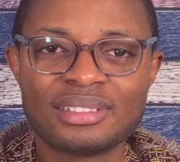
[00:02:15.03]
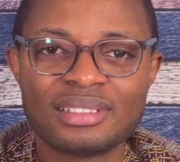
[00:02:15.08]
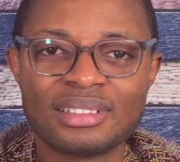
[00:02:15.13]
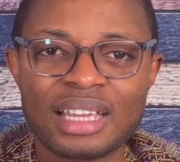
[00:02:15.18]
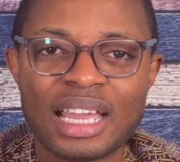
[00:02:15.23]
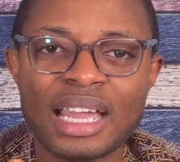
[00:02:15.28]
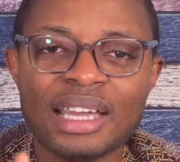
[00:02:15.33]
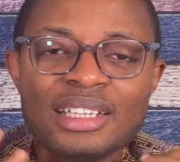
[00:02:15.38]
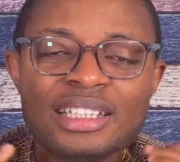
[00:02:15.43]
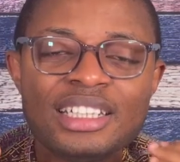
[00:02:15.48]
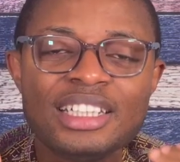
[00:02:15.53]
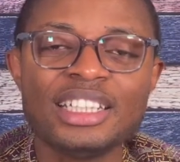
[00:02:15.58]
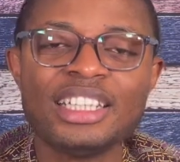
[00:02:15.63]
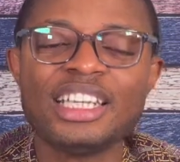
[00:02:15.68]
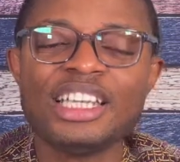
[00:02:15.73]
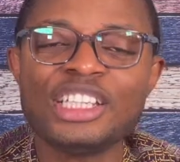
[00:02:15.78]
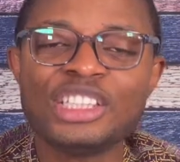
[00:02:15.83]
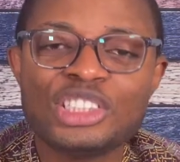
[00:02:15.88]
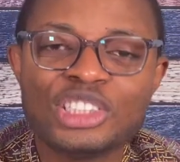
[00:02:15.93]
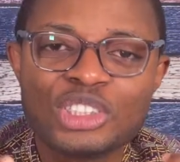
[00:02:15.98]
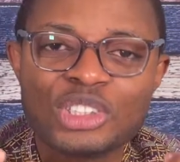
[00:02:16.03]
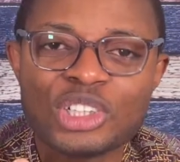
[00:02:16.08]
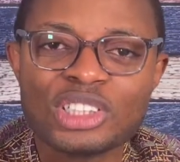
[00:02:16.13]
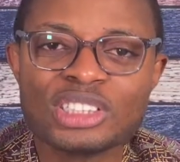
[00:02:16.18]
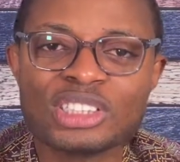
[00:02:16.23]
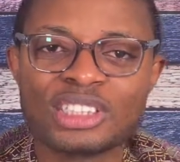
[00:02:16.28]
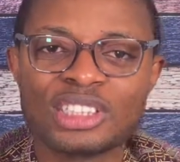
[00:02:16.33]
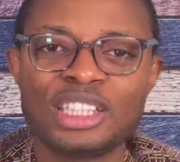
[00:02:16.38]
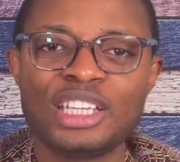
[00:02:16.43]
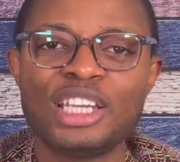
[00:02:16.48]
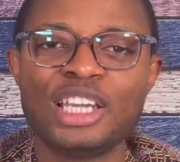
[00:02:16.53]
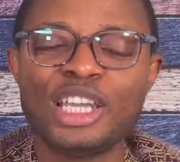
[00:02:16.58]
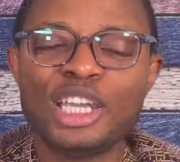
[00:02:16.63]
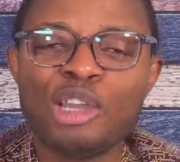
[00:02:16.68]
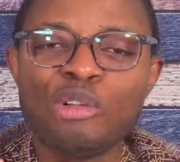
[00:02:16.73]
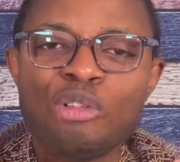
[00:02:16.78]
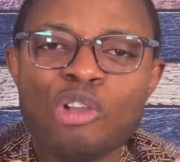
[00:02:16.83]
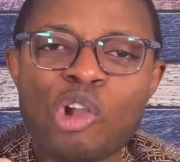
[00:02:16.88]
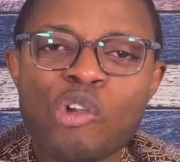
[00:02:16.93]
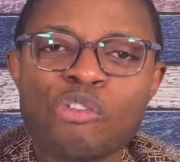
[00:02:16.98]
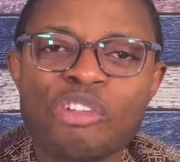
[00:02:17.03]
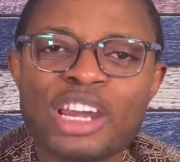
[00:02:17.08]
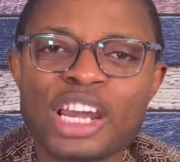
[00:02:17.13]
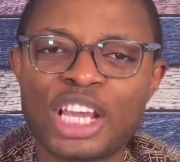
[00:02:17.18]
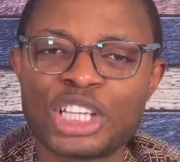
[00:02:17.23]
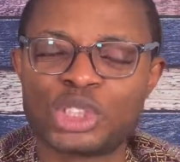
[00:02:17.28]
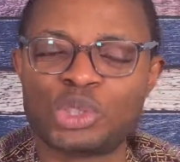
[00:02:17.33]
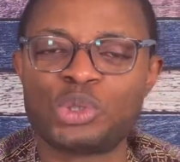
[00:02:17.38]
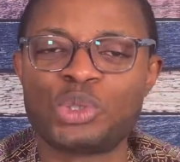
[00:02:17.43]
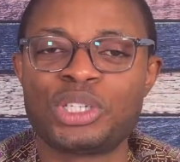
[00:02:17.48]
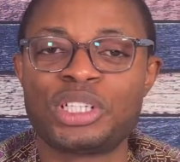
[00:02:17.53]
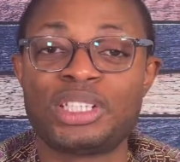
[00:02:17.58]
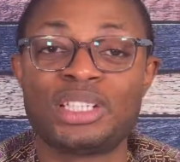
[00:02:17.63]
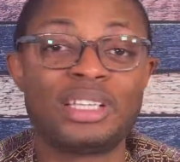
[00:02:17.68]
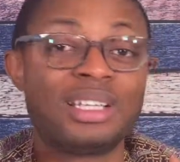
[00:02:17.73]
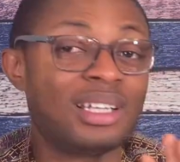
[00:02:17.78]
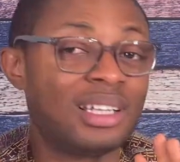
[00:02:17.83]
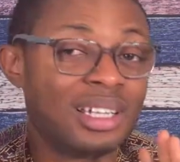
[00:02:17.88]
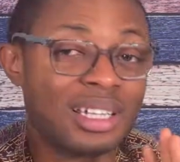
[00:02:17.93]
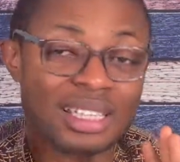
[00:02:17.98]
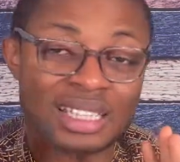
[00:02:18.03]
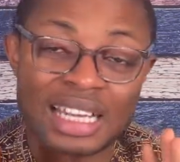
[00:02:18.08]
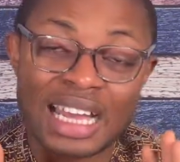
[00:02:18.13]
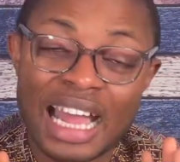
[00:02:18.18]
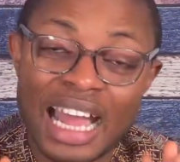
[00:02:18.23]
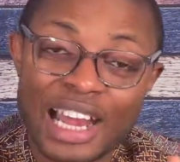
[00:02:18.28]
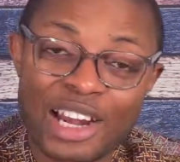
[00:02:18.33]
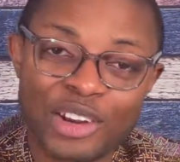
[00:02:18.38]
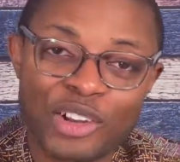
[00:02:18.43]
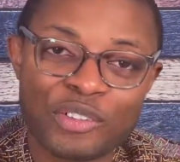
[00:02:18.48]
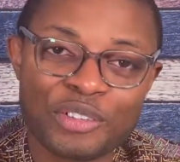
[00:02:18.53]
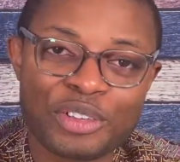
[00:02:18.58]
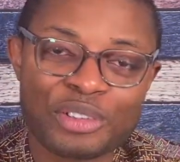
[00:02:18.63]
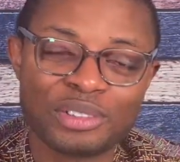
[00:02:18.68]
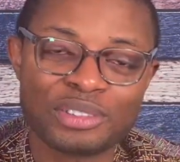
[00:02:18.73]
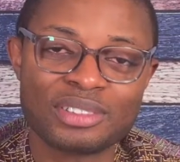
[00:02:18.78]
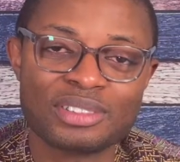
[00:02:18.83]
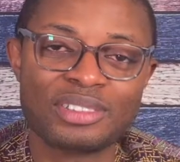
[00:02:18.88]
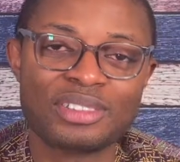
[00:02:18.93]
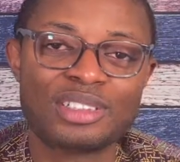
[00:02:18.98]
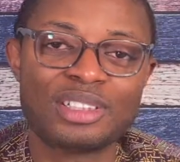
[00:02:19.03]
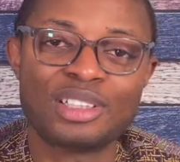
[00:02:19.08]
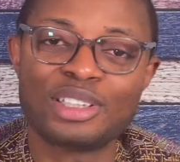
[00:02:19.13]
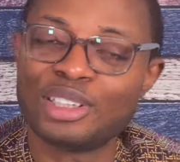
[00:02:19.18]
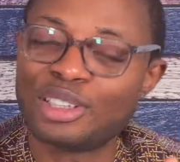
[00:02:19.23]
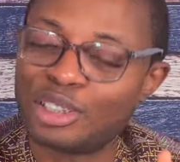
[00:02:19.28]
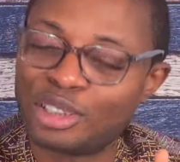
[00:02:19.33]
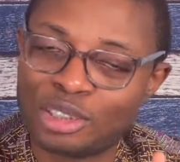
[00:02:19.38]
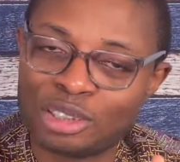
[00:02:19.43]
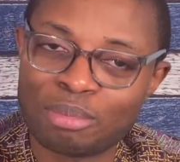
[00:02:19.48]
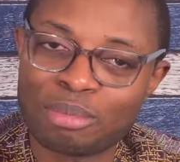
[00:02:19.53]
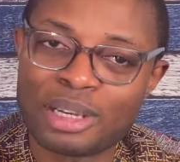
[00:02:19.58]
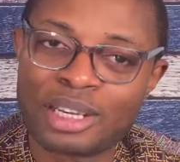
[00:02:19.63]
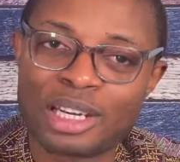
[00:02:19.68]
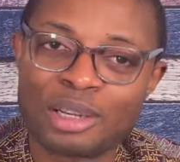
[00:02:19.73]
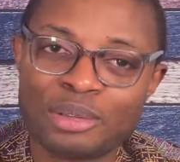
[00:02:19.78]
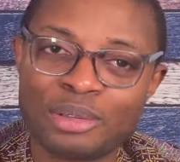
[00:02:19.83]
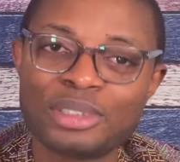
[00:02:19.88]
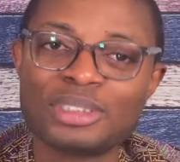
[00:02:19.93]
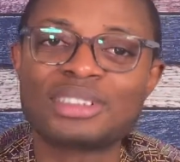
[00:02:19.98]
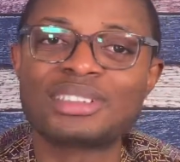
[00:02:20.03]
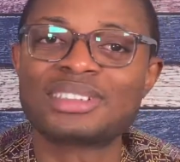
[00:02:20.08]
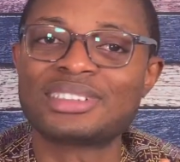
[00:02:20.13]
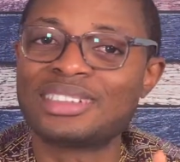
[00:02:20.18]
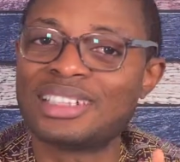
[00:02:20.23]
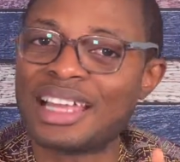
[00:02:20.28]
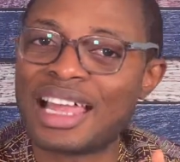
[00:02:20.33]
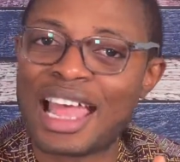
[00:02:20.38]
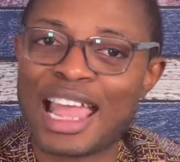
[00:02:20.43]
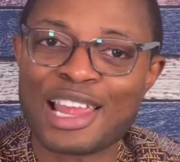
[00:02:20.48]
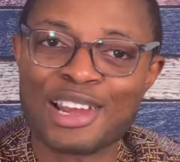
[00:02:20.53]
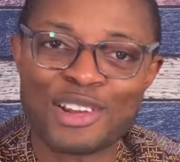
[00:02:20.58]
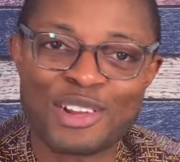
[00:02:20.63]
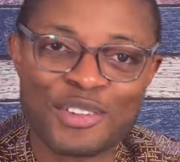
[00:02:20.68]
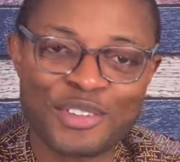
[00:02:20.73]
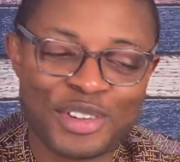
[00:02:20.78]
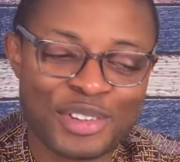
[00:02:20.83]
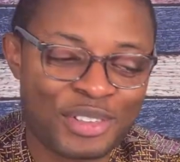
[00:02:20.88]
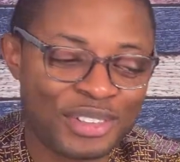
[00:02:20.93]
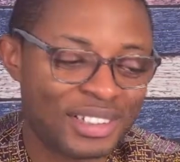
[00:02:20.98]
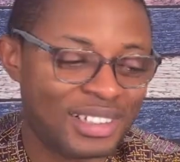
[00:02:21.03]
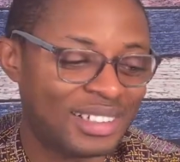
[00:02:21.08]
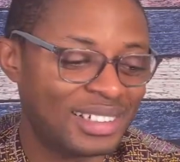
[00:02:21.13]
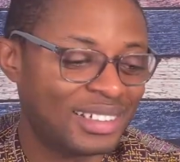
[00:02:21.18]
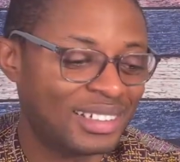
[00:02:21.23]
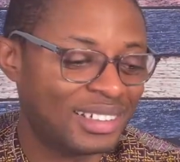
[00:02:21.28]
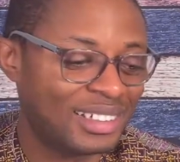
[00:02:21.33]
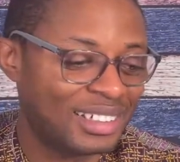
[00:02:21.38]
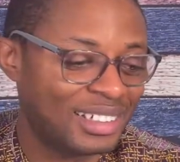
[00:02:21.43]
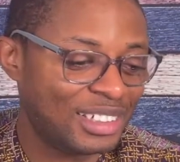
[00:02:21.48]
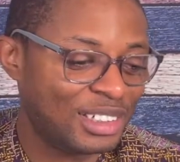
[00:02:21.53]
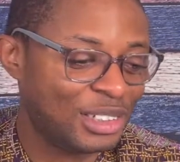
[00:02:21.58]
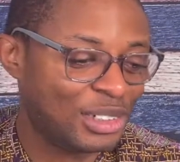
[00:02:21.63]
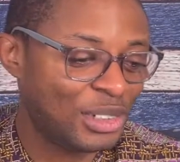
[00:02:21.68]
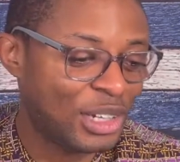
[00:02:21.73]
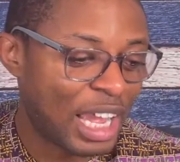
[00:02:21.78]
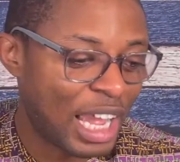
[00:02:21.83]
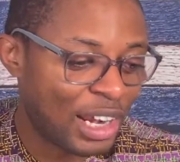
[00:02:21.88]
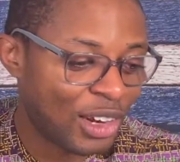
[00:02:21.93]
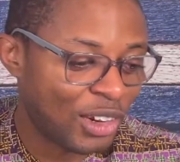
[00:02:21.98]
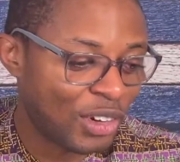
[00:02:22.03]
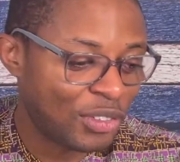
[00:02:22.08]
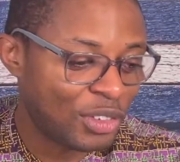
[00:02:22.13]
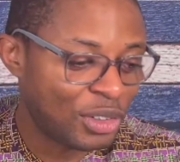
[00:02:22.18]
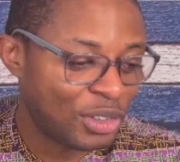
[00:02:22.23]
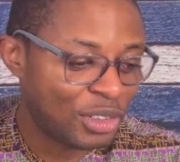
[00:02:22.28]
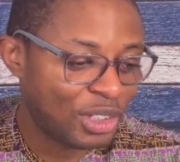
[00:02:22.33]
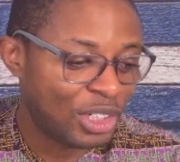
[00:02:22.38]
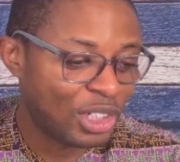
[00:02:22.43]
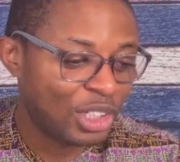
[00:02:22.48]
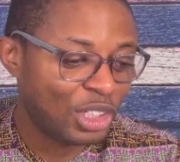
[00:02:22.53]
And it's just a way of reassuring. I love you. No matter what, I love you. You know, I love you.